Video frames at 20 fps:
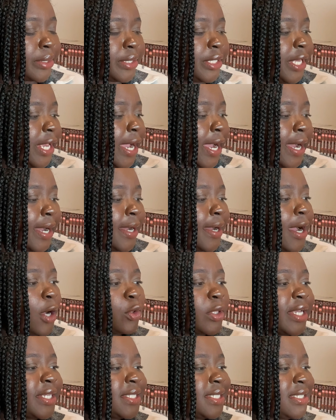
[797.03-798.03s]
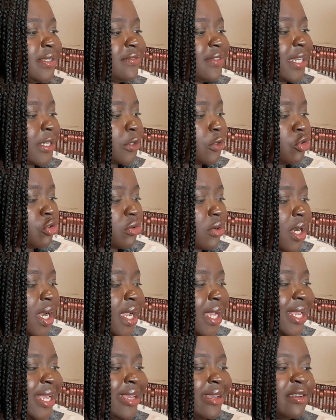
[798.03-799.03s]
Yeah, I would like to give that a
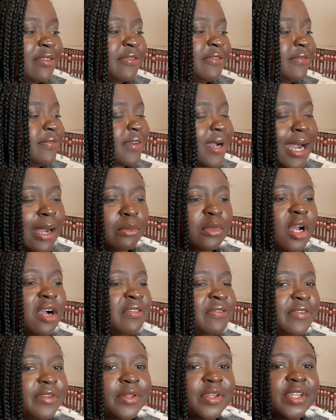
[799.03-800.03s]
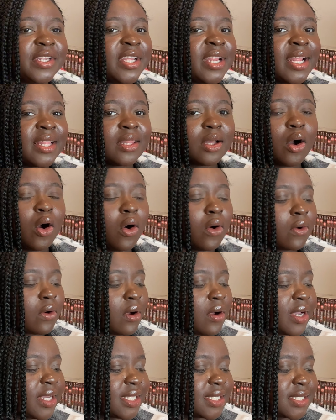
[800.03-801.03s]
try. If I'm not feeling it and the
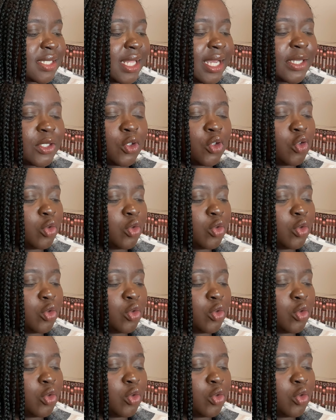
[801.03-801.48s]
horror is like